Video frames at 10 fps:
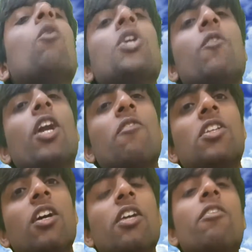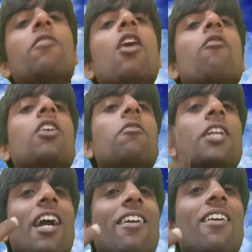whatever the even after we
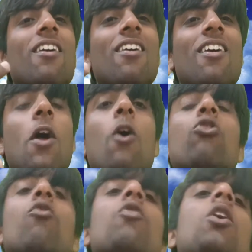dead. So we